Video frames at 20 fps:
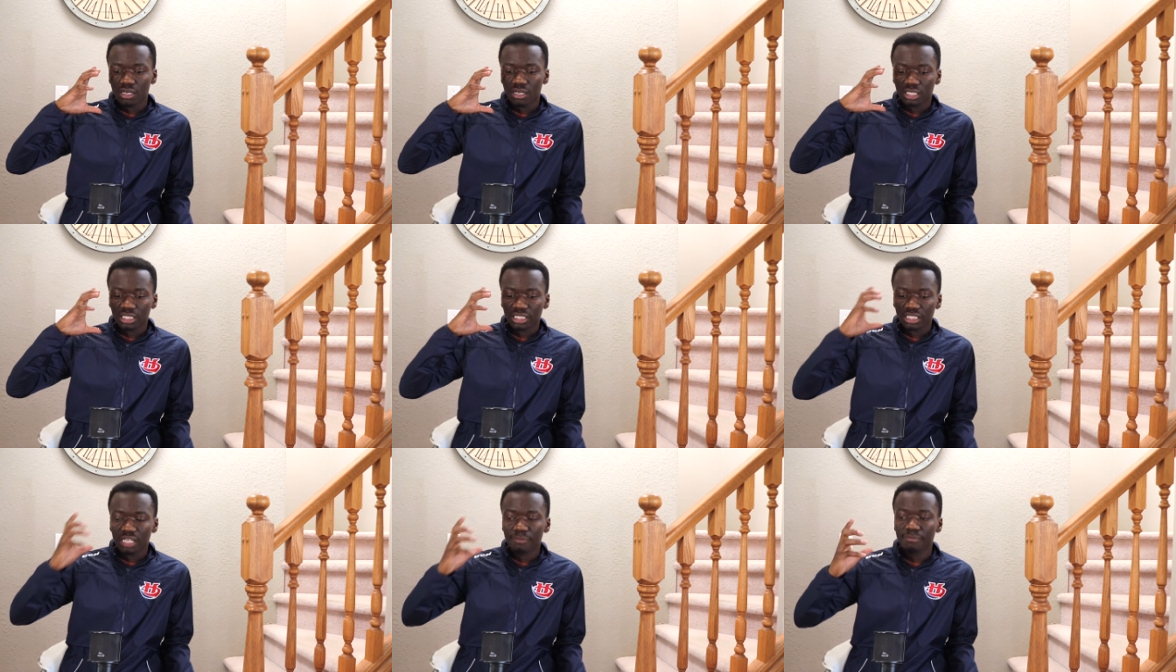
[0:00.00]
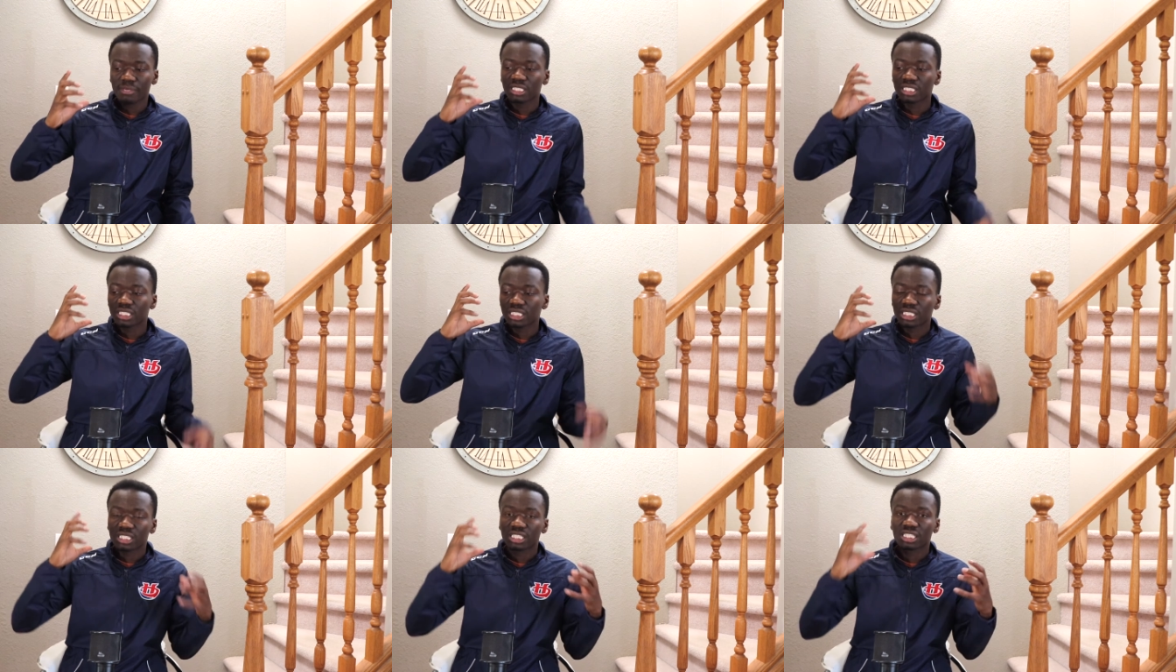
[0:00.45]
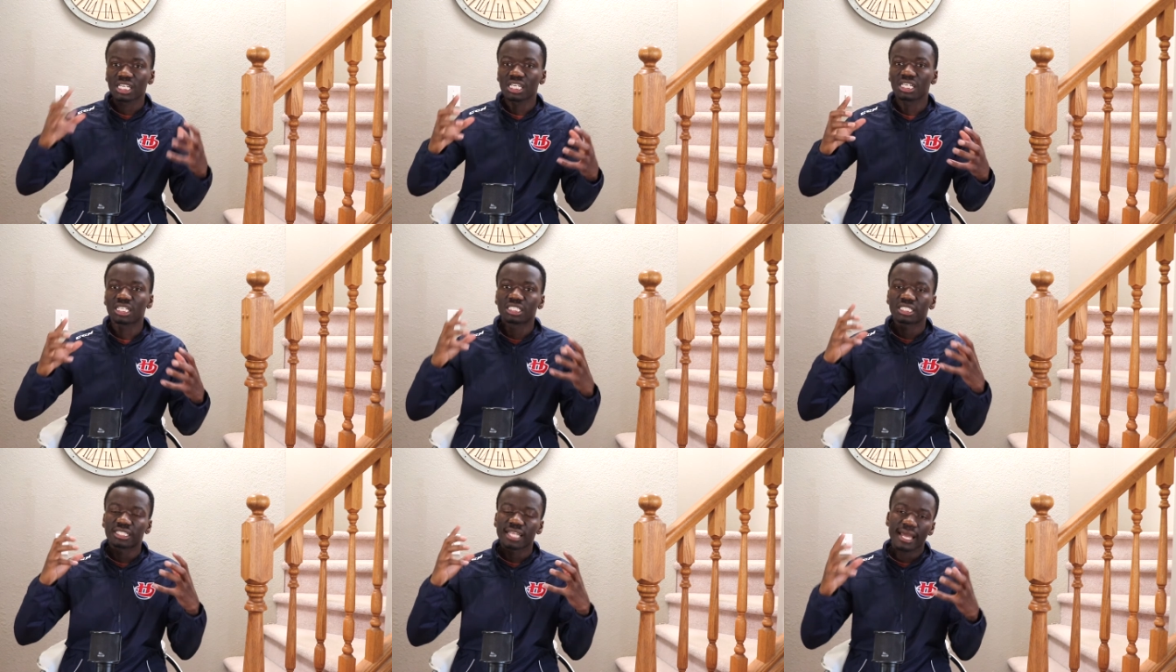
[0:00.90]
Simmons
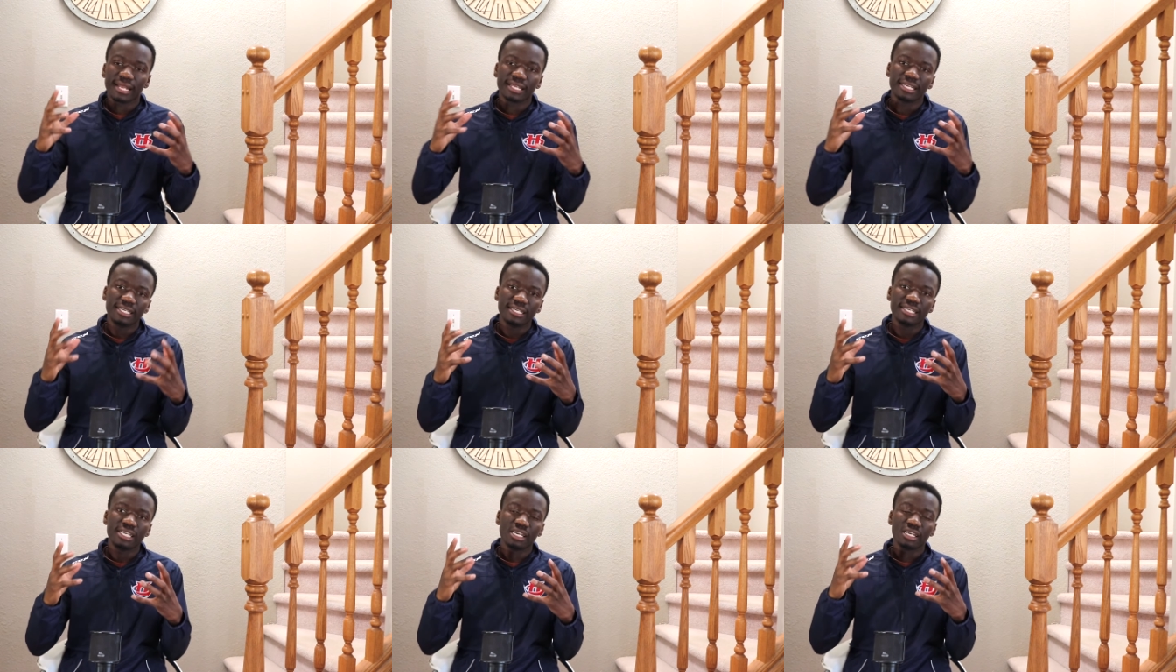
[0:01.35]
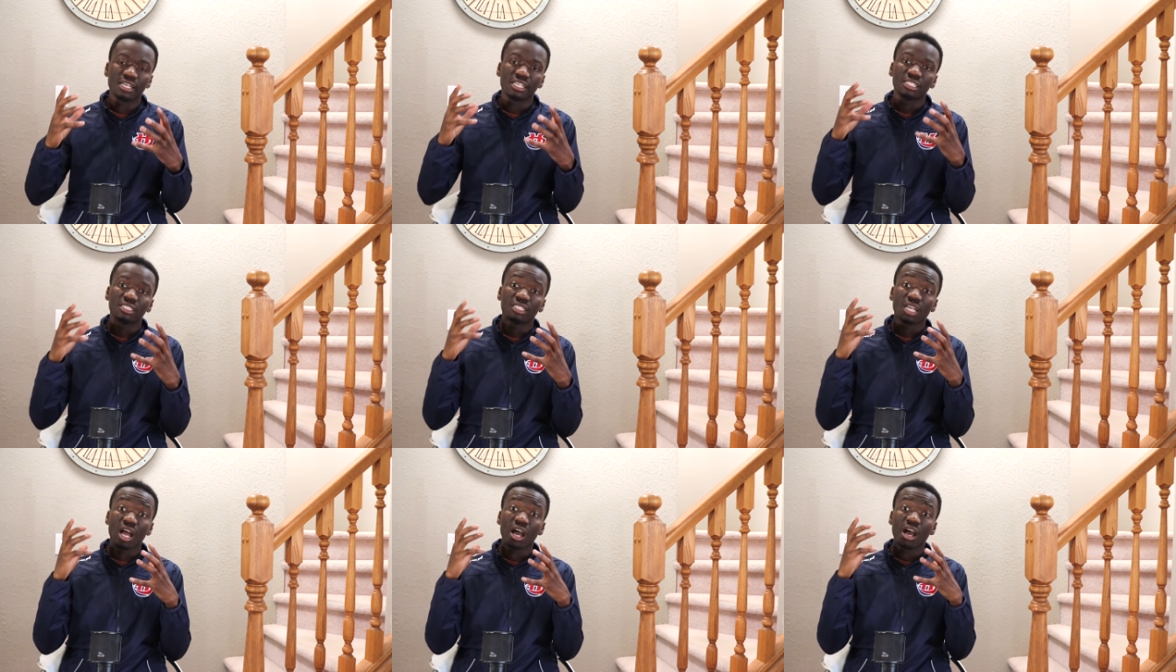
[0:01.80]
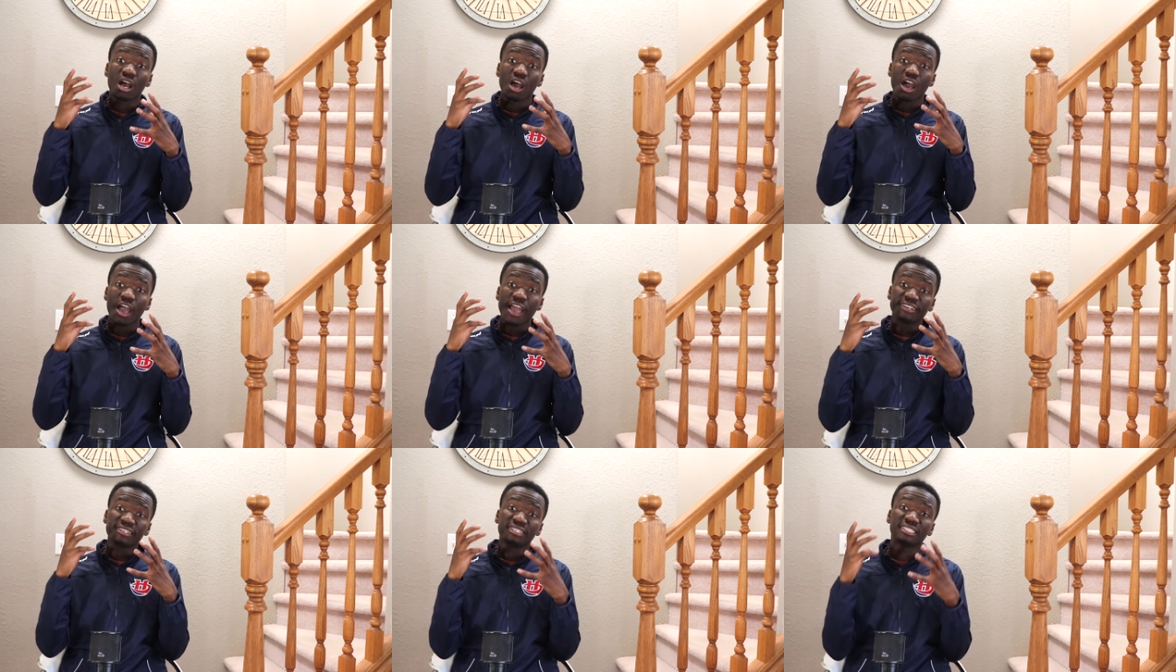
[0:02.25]
thinks that he is
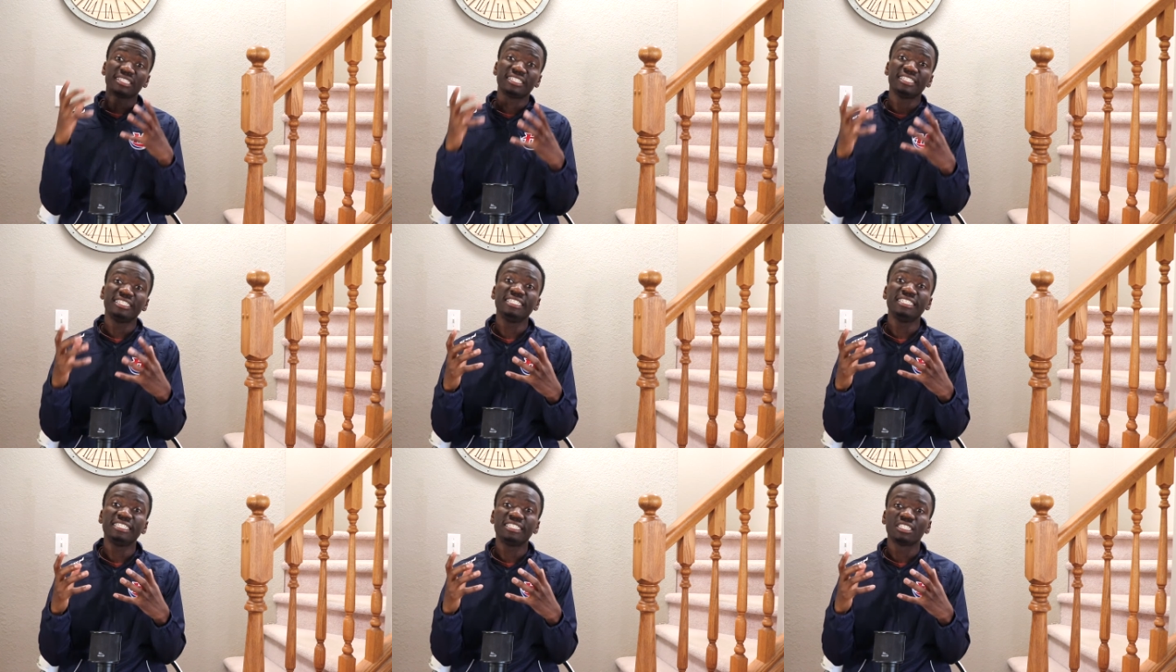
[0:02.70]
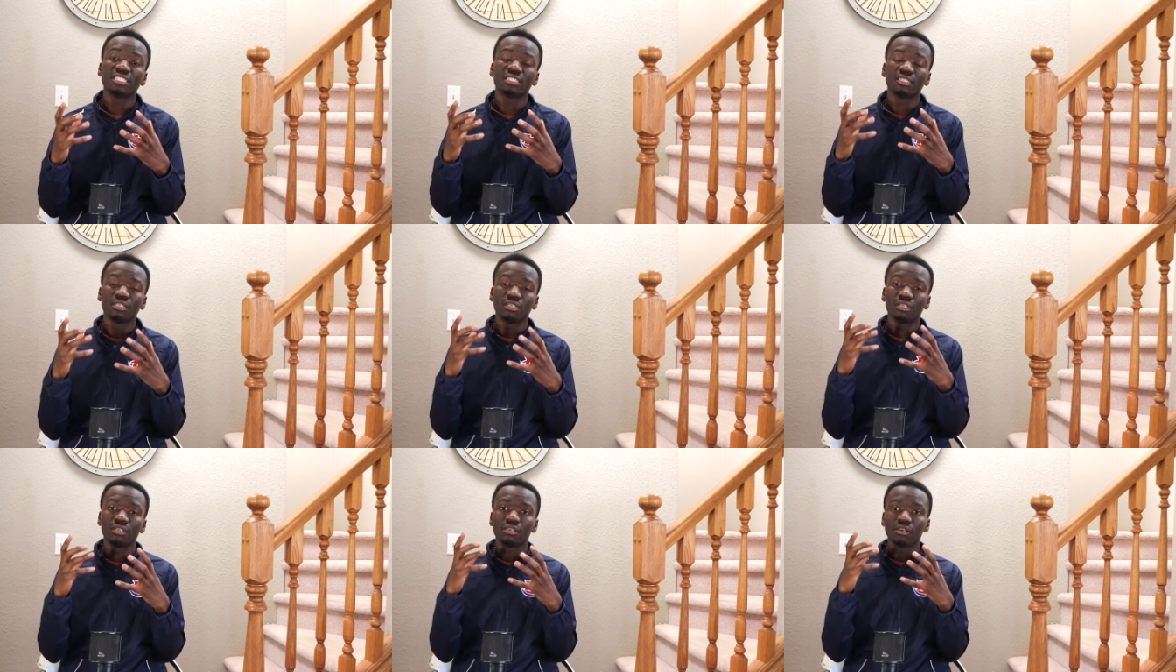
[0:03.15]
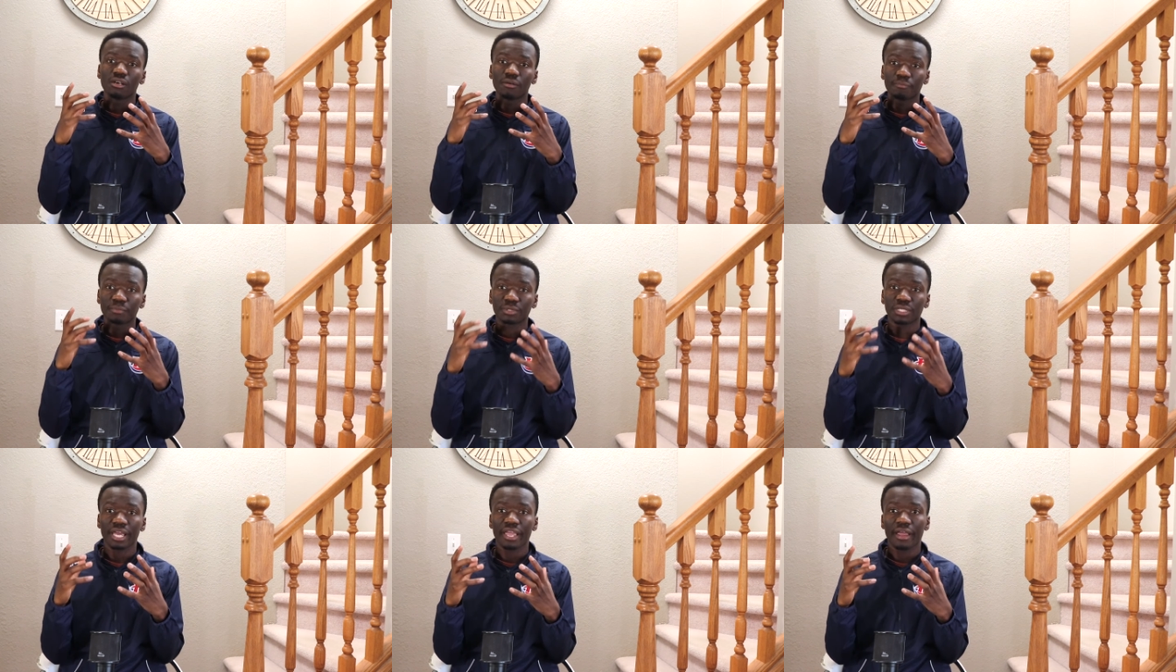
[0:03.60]
an elite
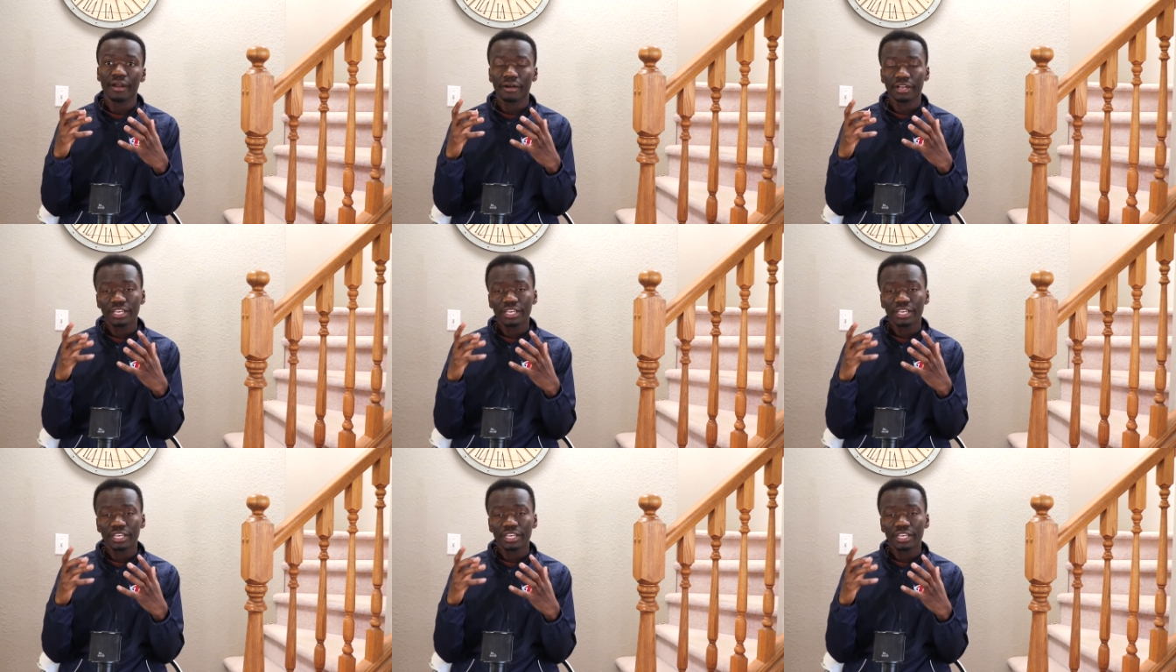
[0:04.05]
player.